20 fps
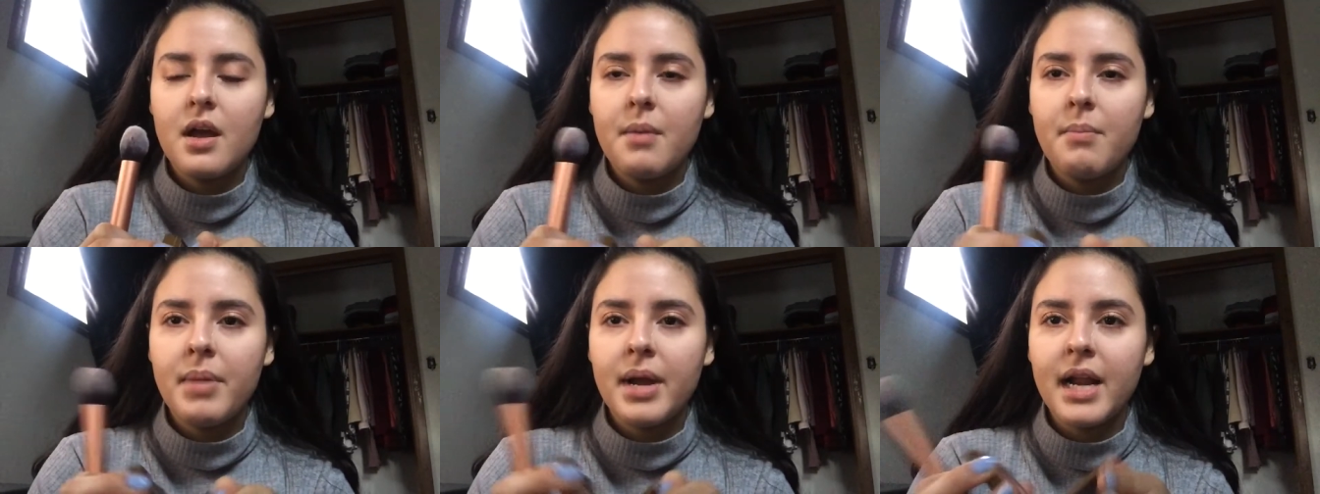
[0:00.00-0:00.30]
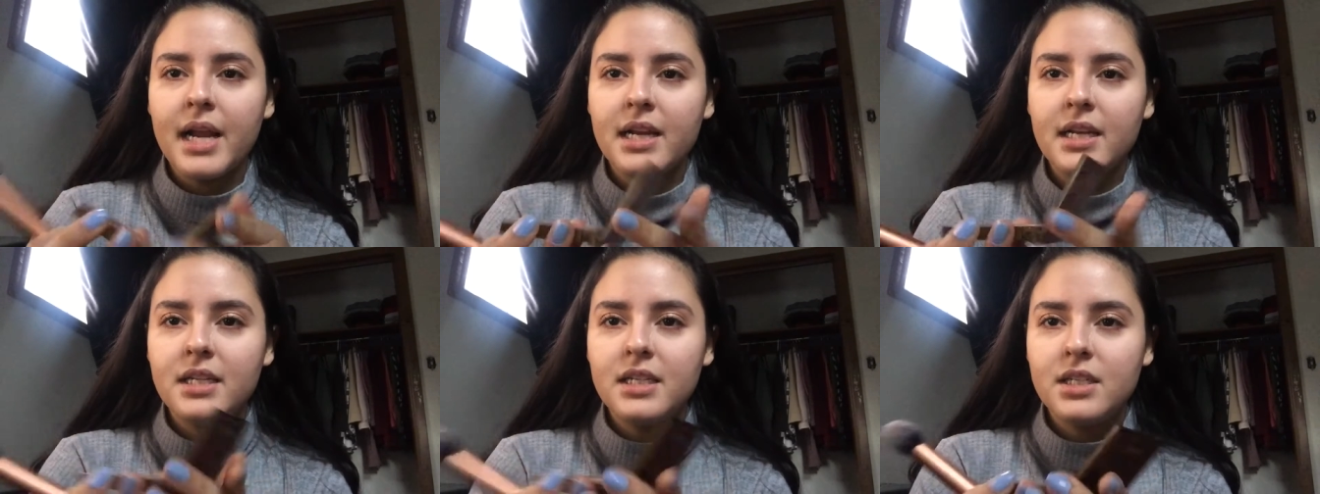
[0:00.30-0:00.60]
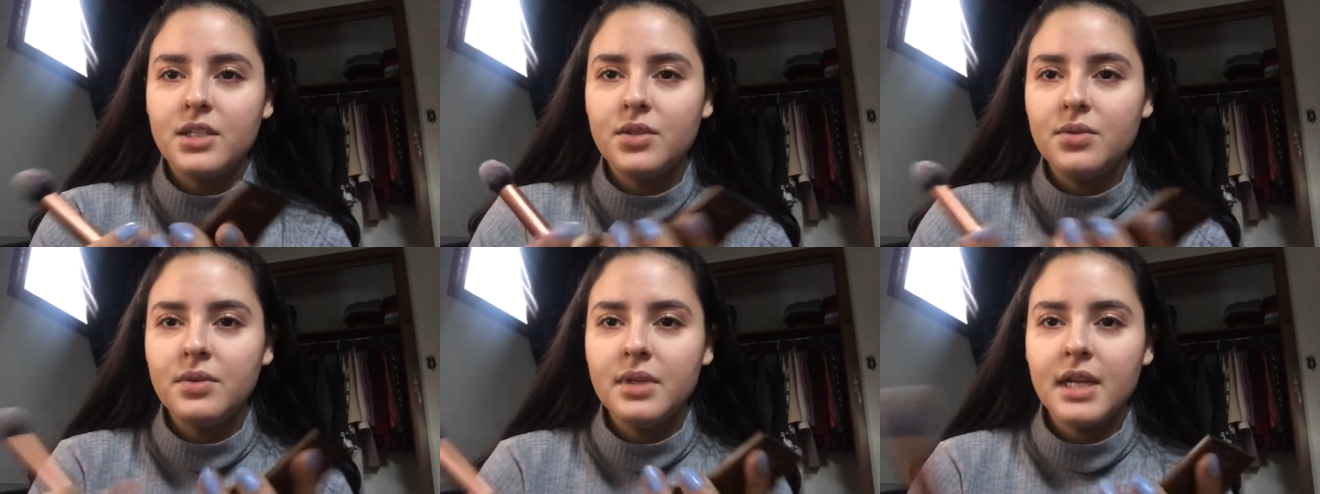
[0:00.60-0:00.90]
but I
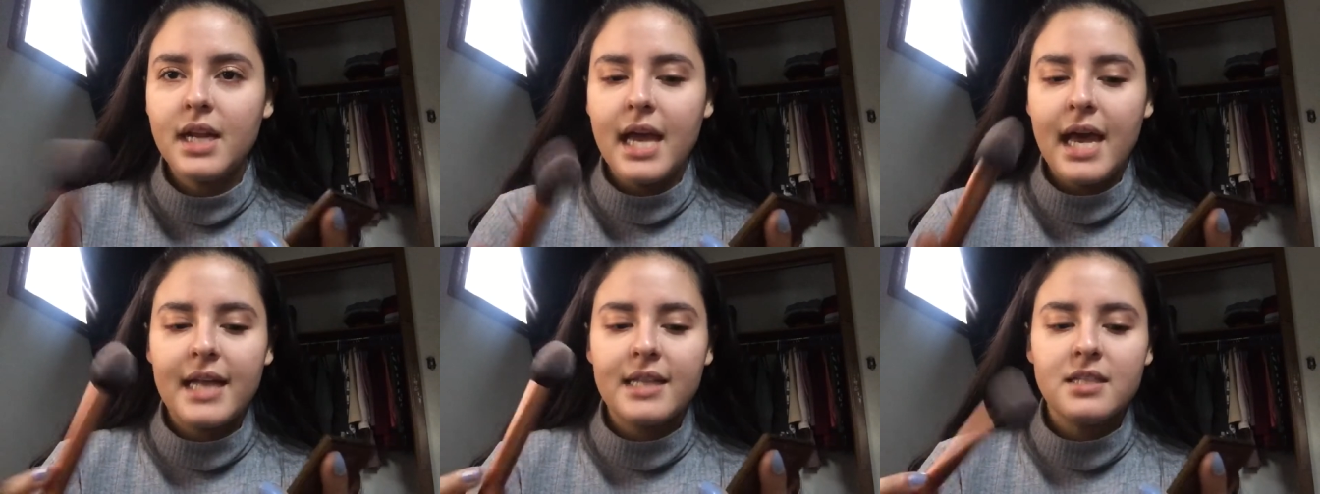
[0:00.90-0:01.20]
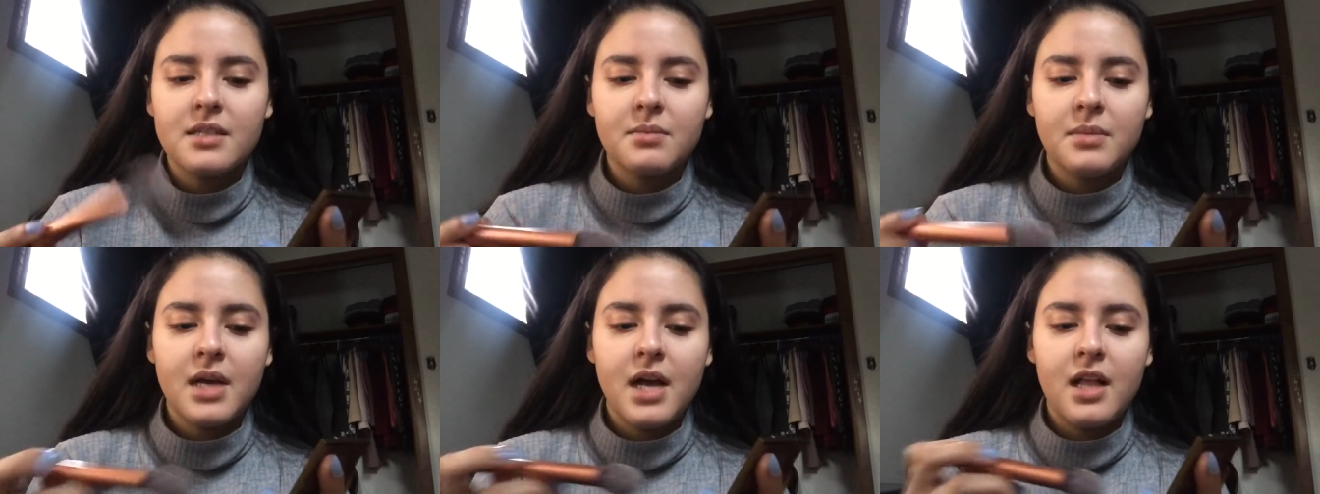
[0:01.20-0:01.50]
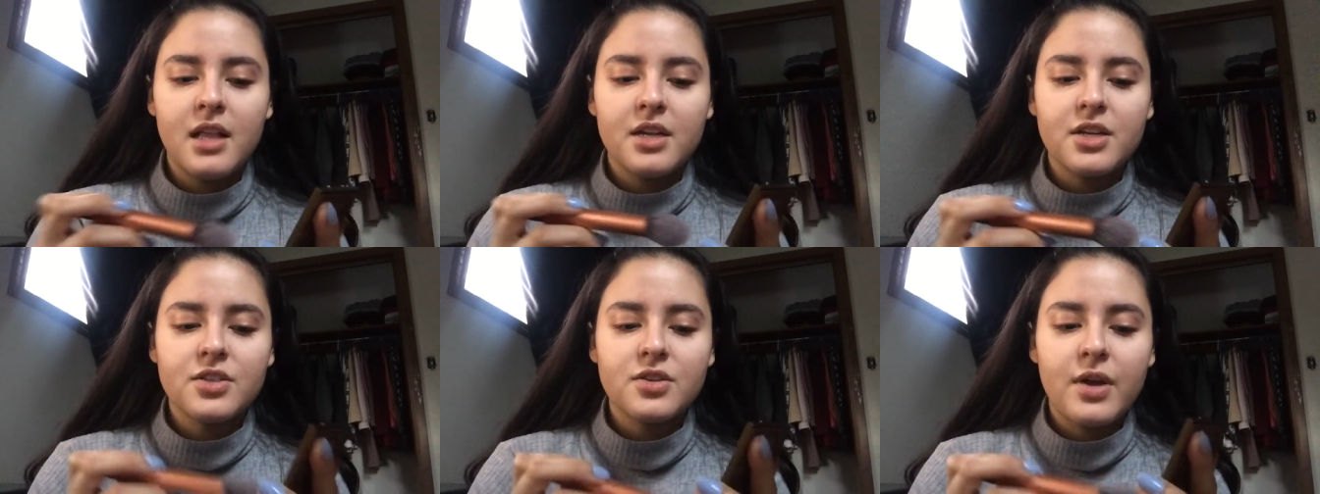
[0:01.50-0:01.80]
do need to add some
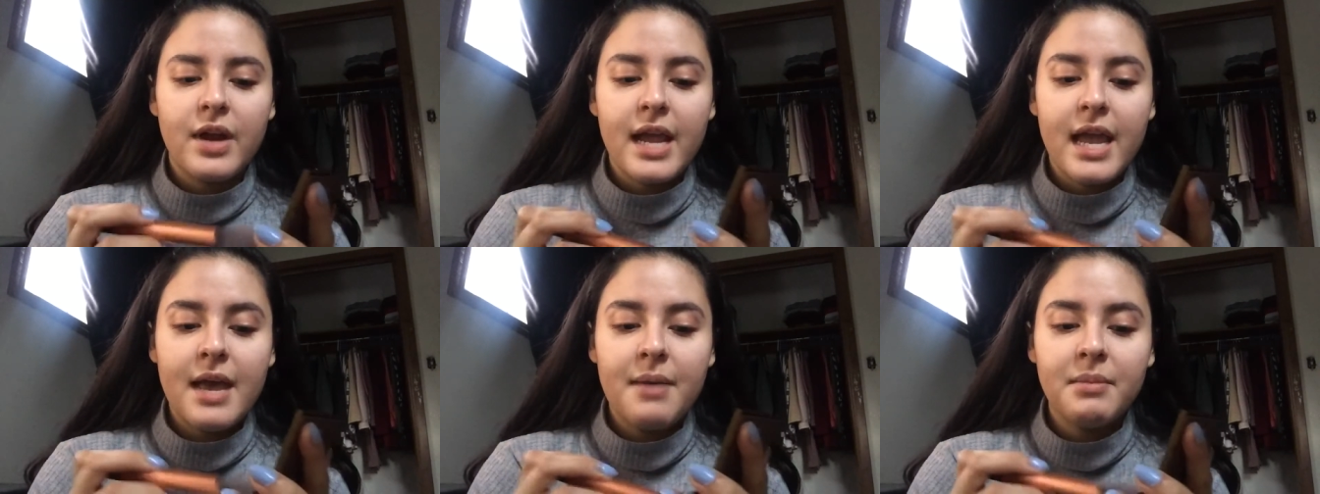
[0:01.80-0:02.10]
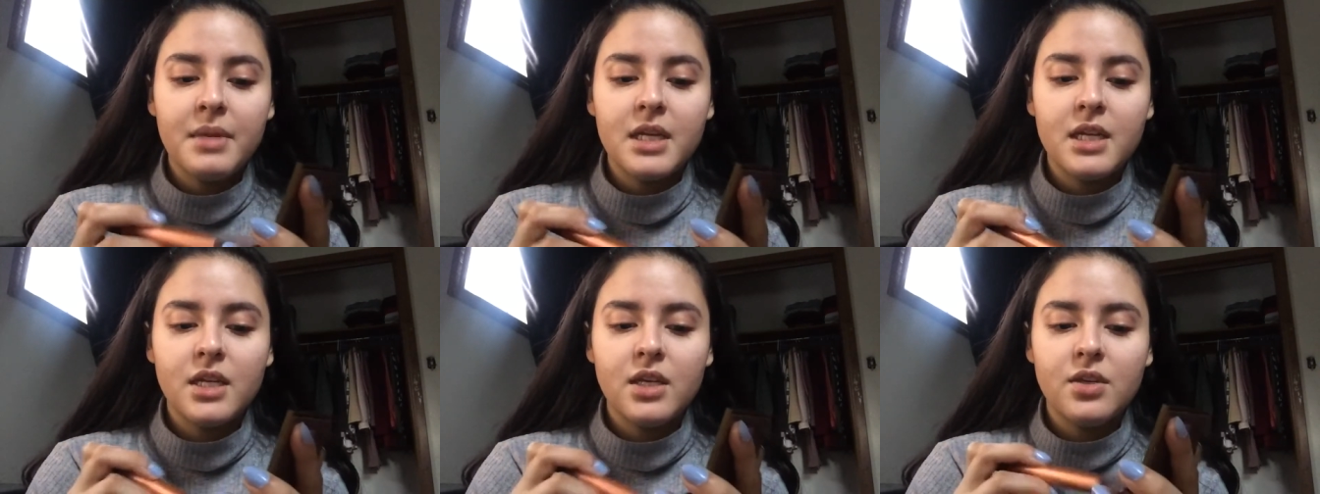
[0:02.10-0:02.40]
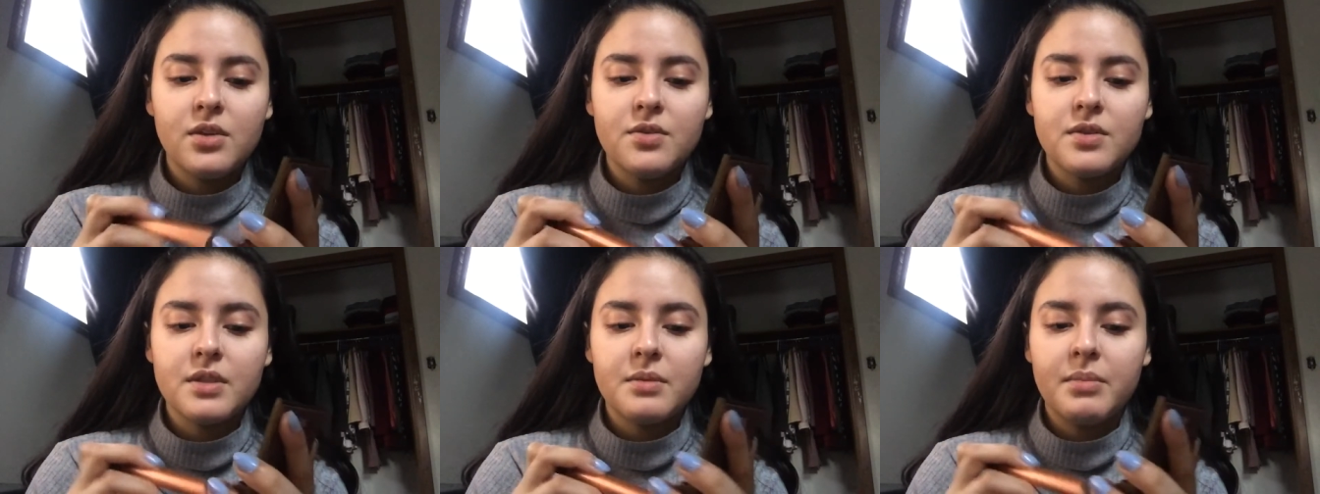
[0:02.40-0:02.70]
color, so I am gonna
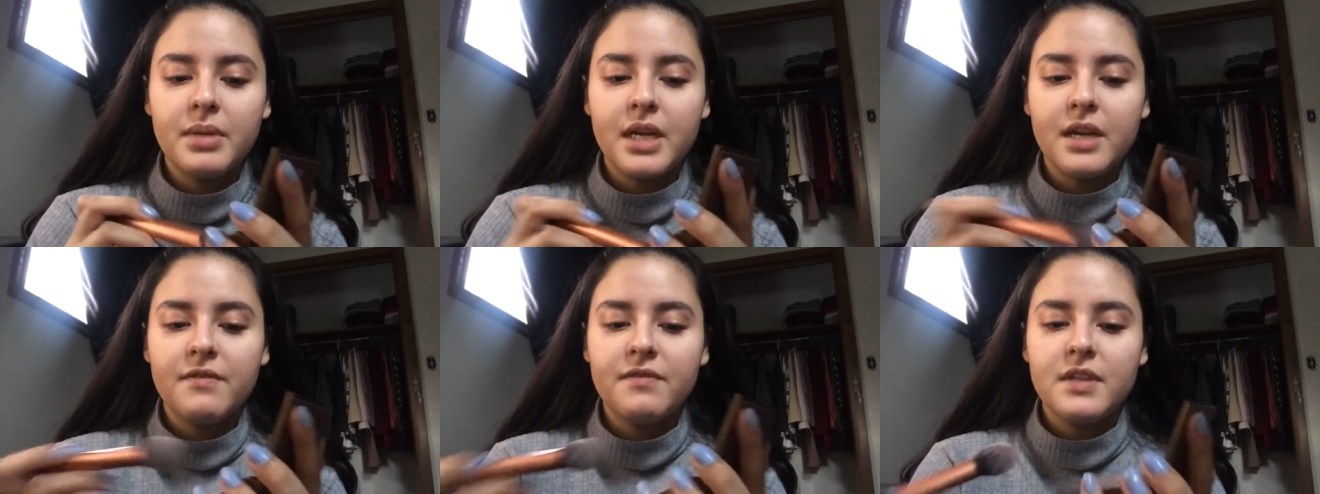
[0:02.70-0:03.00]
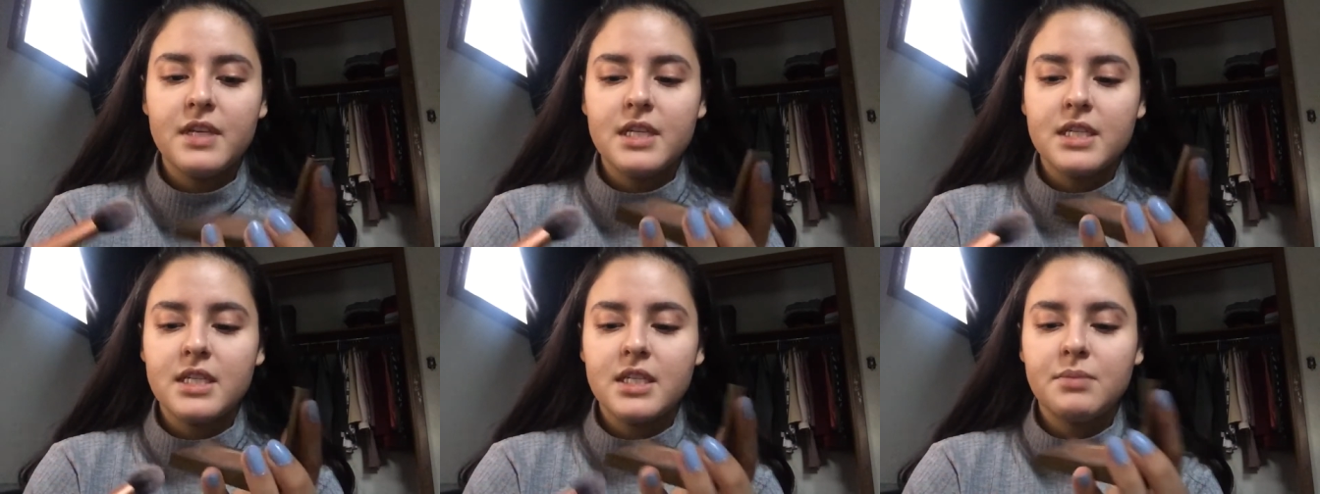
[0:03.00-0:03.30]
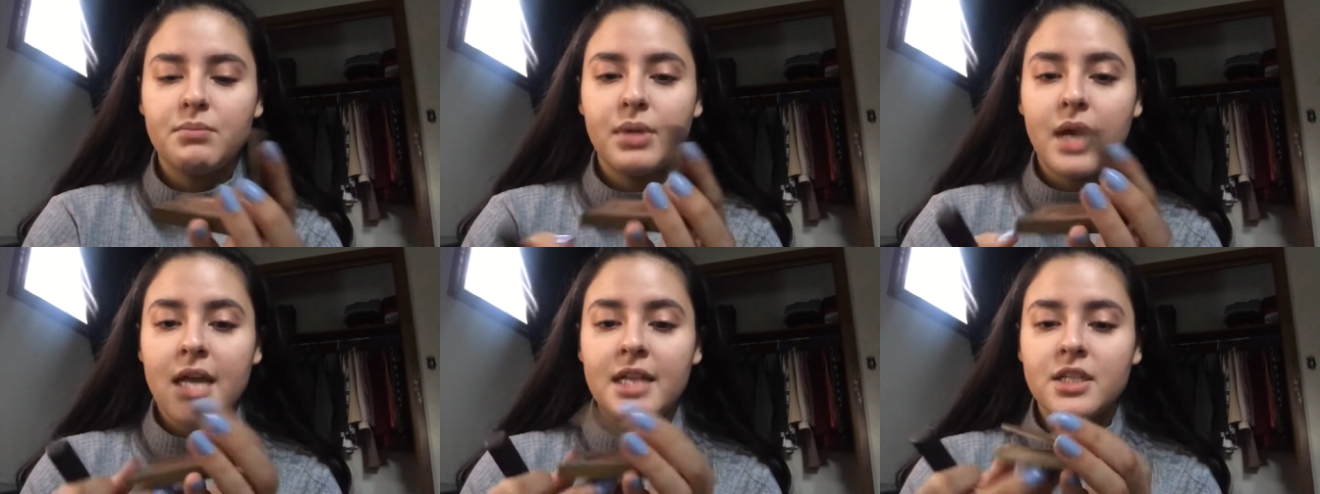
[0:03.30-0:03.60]
use a bit of this
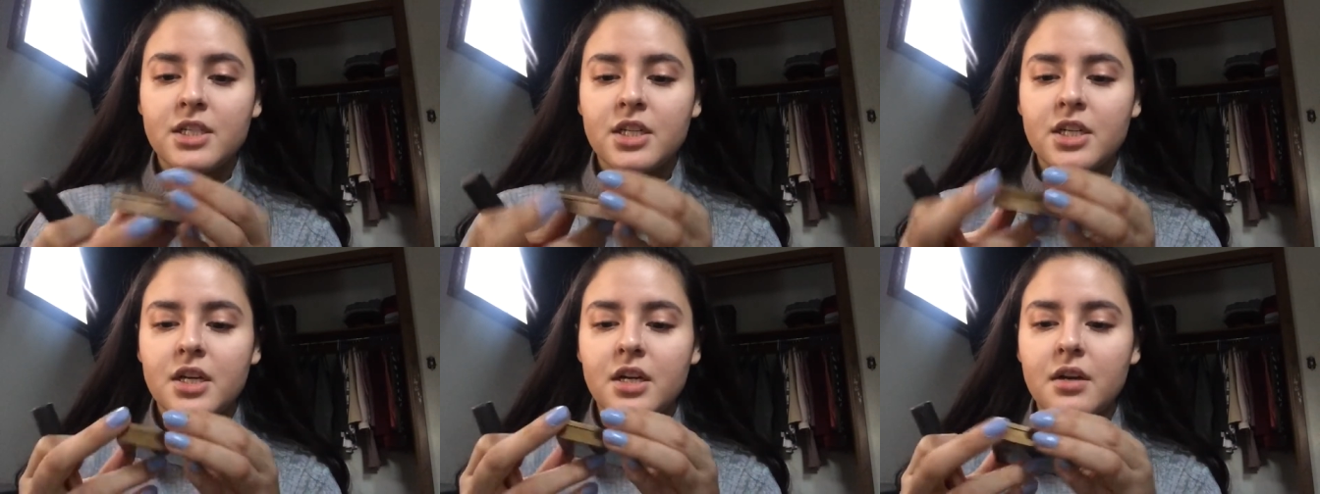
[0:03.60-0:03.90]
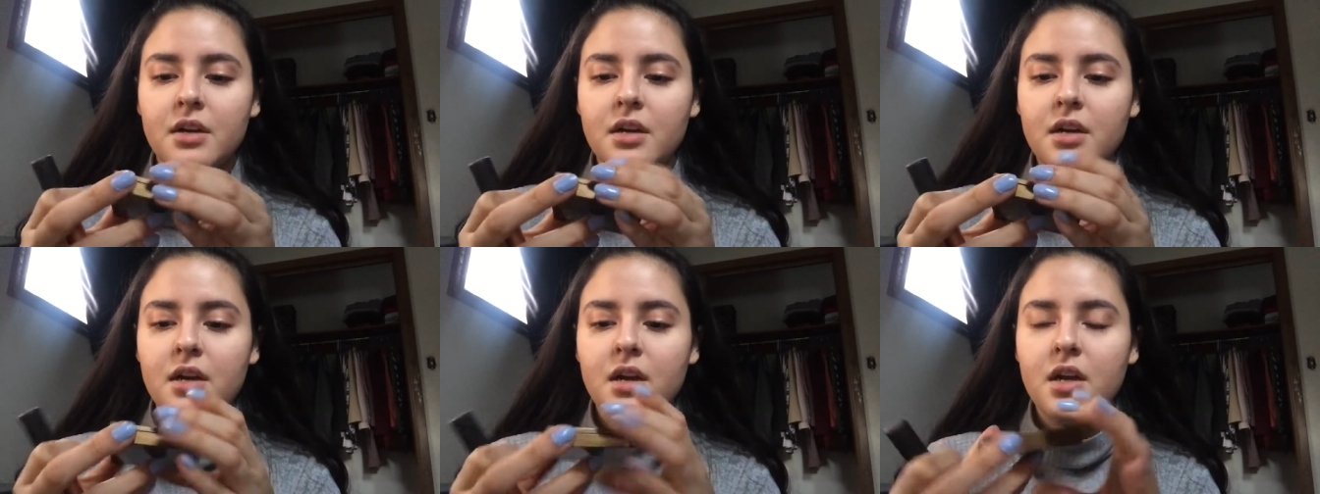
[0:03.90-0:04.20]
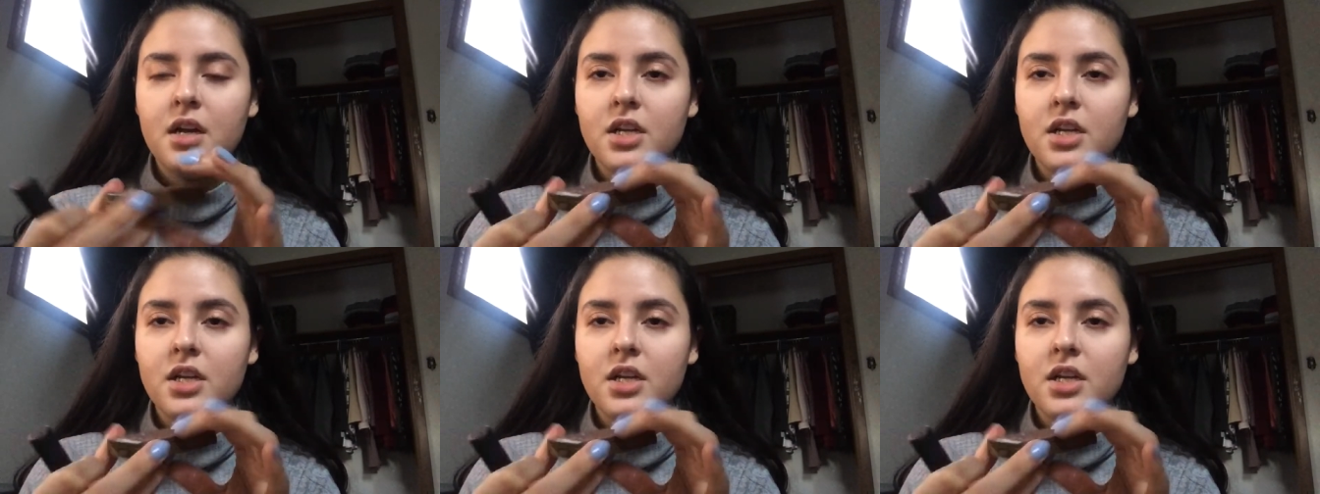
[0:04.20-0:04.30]
bronzer